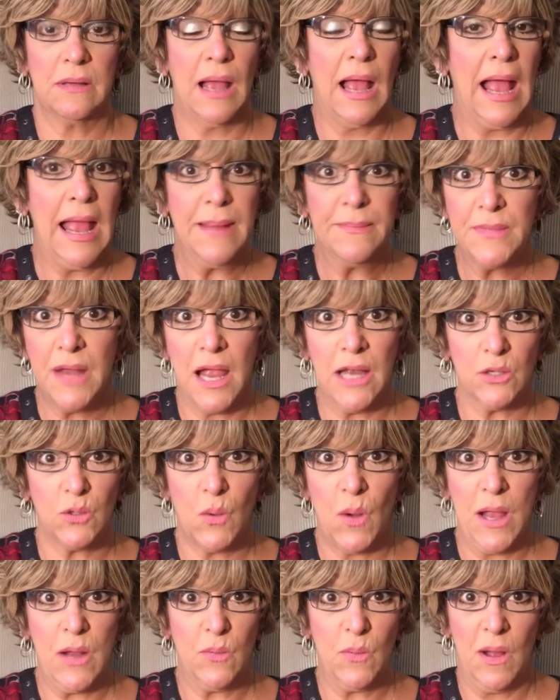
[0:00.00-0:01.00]
I'm not
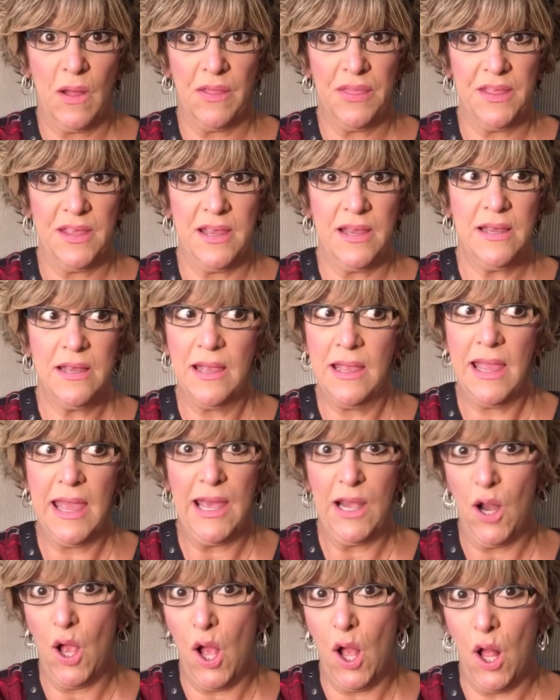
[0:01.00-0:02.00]
quite wealthy
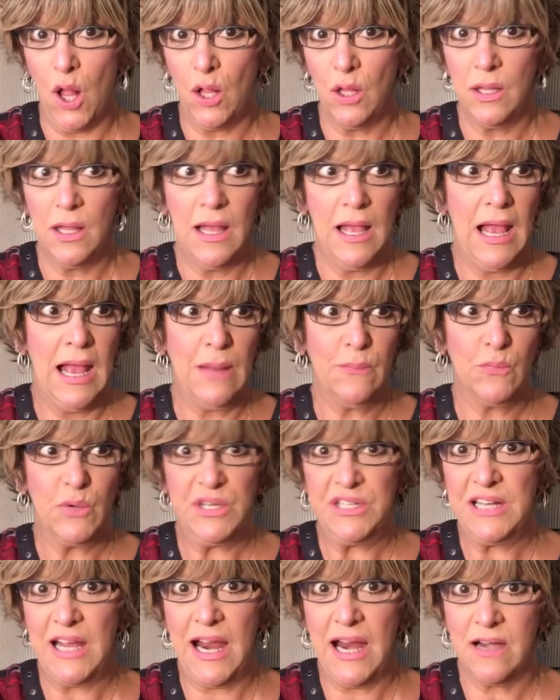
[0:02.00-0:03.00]
at all. I'm
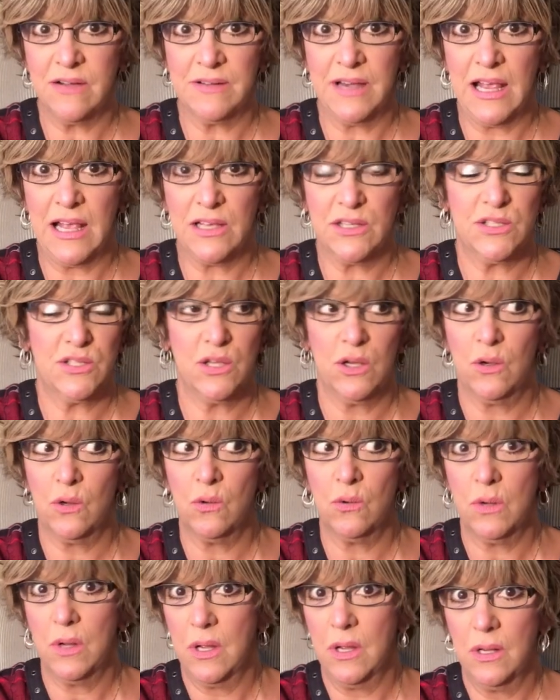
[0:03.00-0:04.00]
retired now,
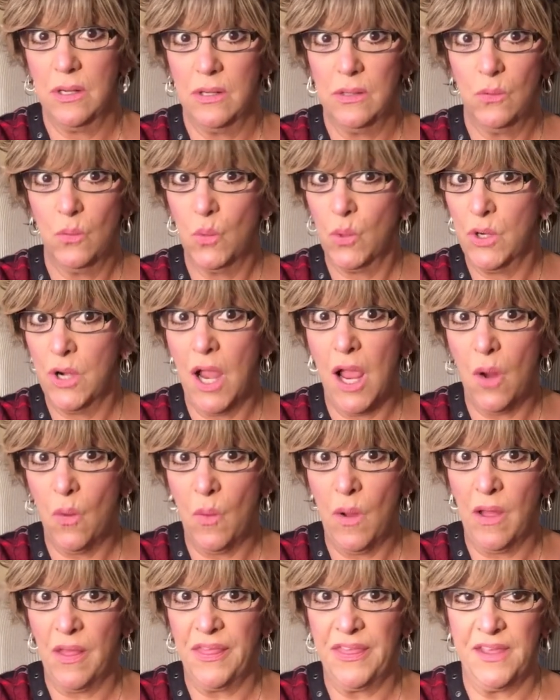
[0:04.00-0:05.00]
so we're not
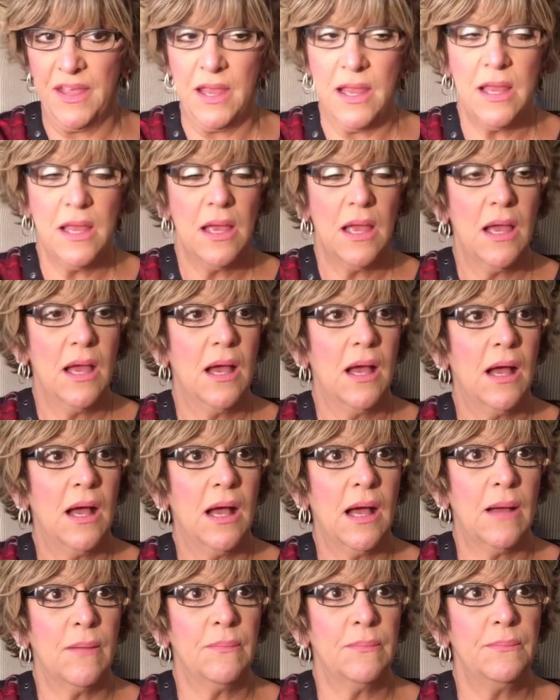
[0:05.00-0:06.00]
wealthy.
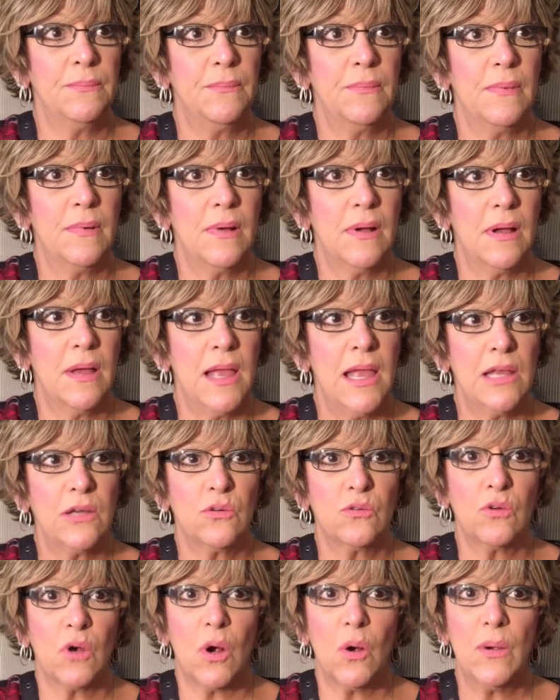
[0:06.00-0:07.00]
Um, and
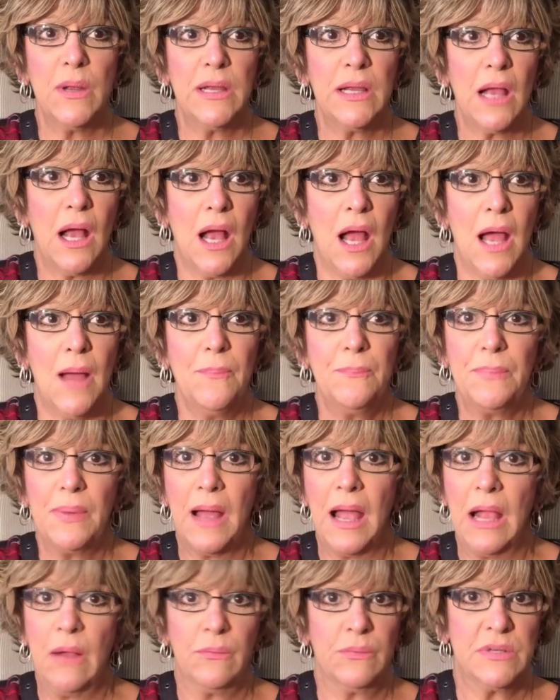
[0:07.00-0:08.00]
growing up,
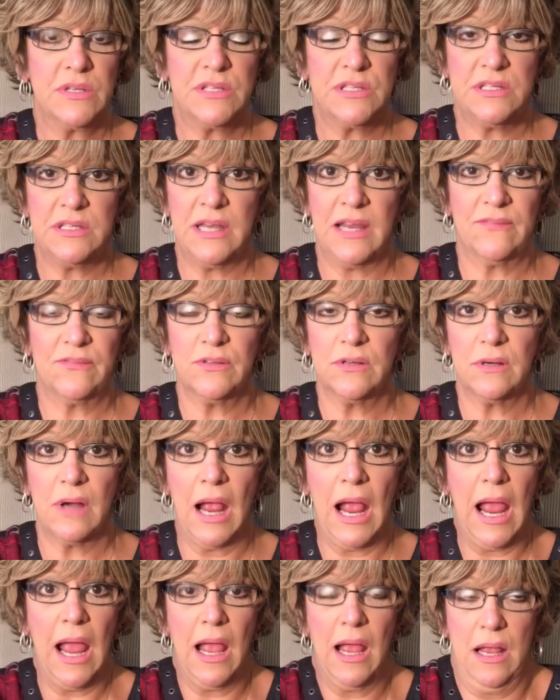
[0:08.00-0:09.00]
I was never,
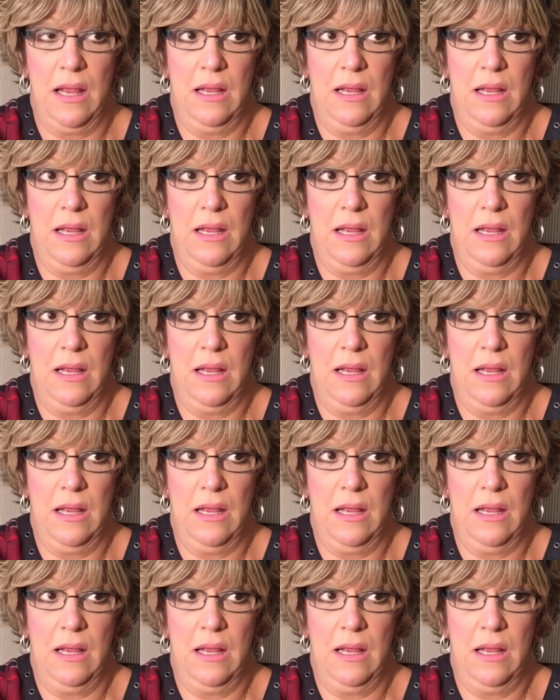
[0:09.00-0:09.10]
I,